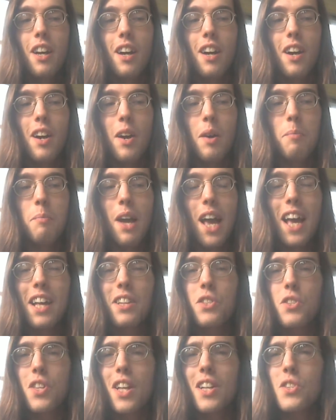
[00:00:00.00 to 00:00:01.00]
Um,
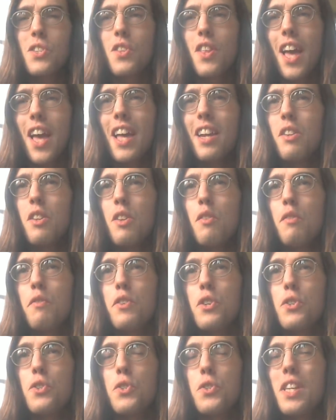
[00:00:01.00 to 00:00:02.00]
and since then, you've
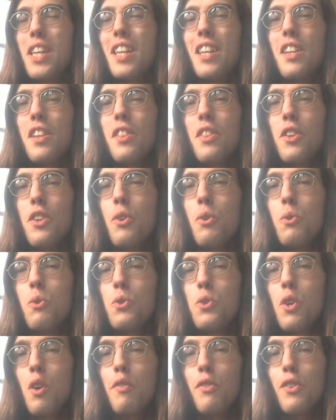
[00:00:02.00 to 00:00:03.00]
just seen it in the
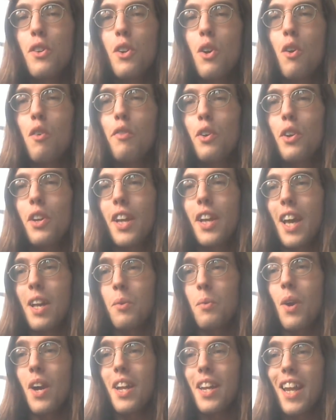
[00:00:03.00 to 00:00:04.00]
news over and over
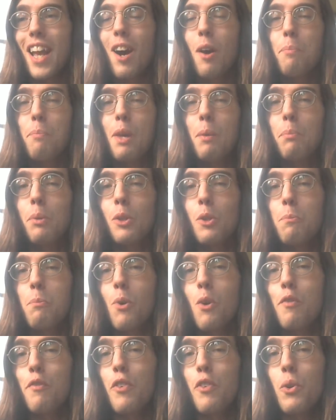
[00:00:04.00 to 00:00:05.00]
again. Right now, people are
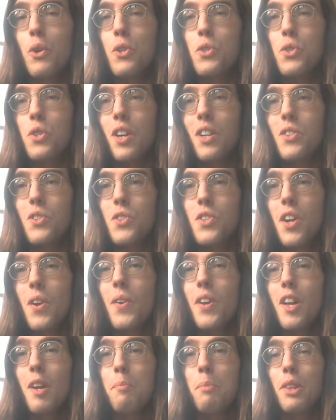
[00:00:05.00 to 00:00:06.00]
more focused on
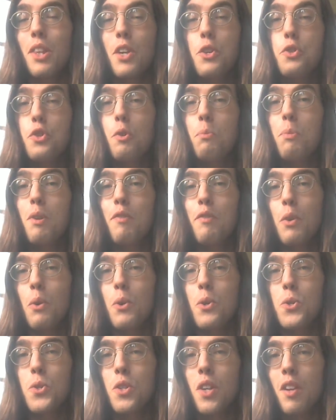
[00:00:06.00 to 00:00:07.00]
Syria, but they should be
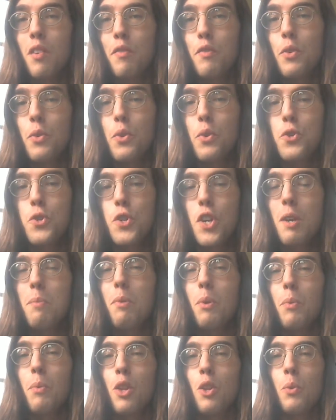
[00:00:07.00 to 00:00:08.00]
focused on
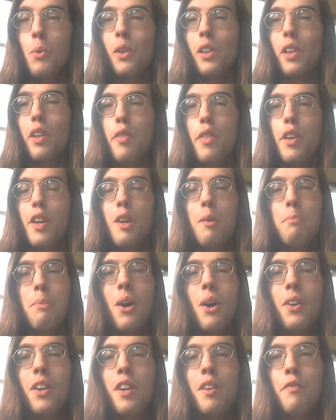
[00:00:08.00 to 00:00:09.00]
Fukushima when you really think
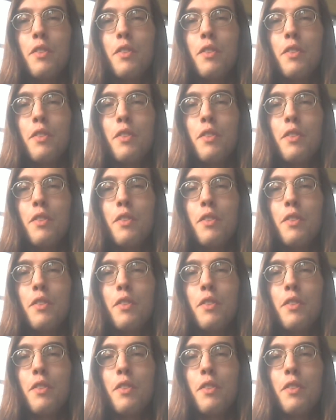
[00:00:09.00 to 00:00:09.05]
about it.